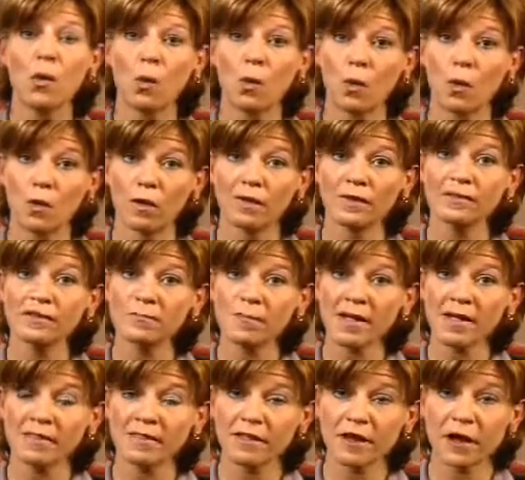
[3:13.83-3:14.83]
or
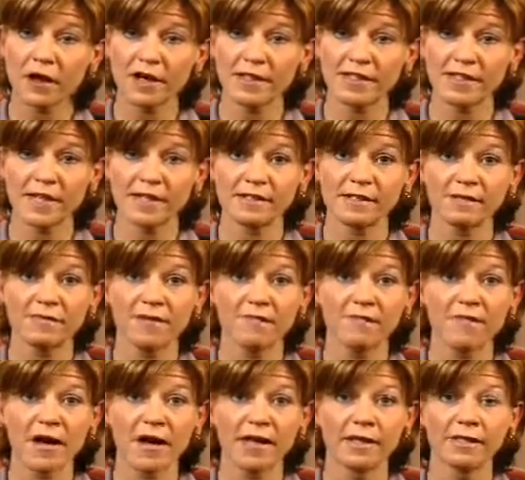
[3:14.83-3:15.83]
inspect the content of the
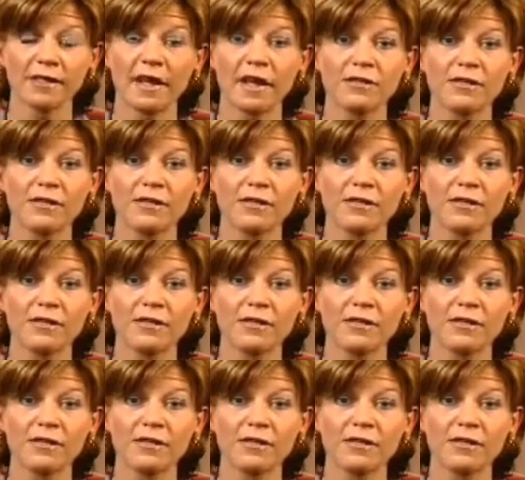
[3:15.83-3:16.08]
file